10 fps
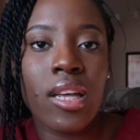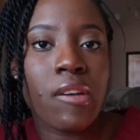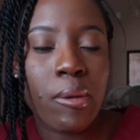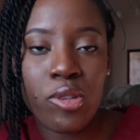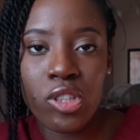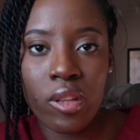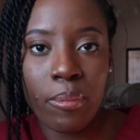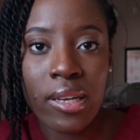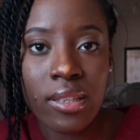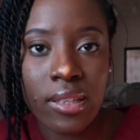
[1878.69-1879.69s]
inflammation of the
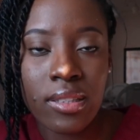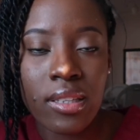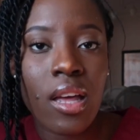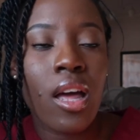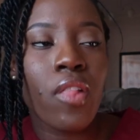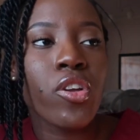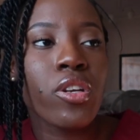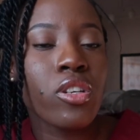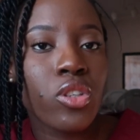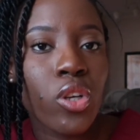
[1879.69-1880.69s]
appendix then
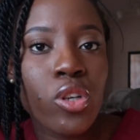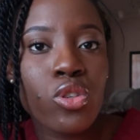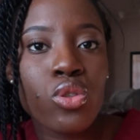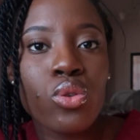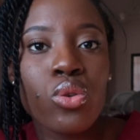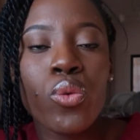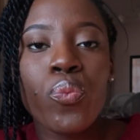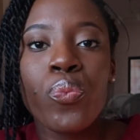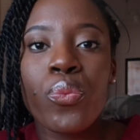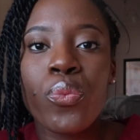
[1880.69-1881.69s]
you need to go into